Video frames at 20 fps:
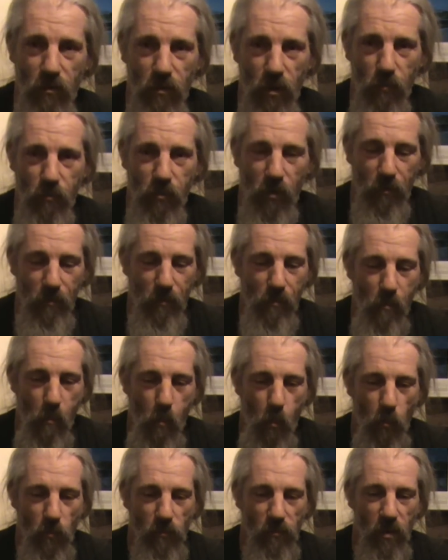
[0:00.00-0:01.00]
problem.
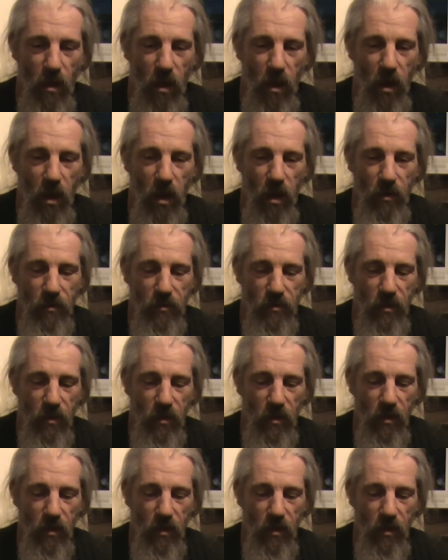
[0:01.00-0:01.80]
And